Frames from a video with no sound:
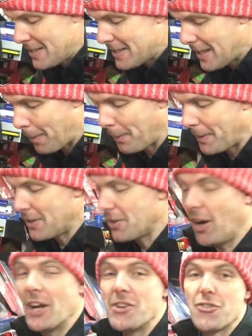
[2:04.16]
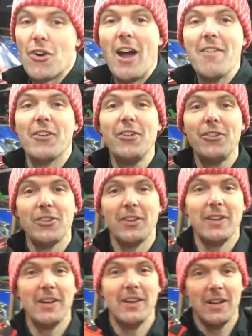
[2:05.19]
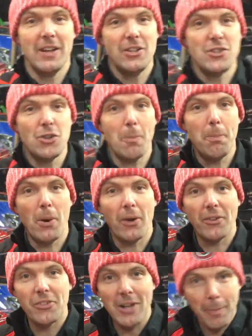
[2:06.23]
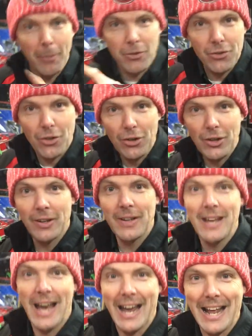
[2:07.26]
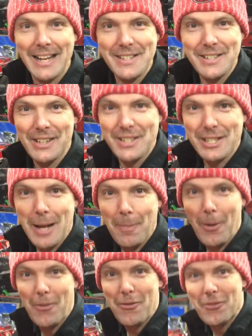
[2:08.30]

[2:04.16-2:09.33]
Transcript: tap and die drivers, jump on a snap-on truck and ask a snap-on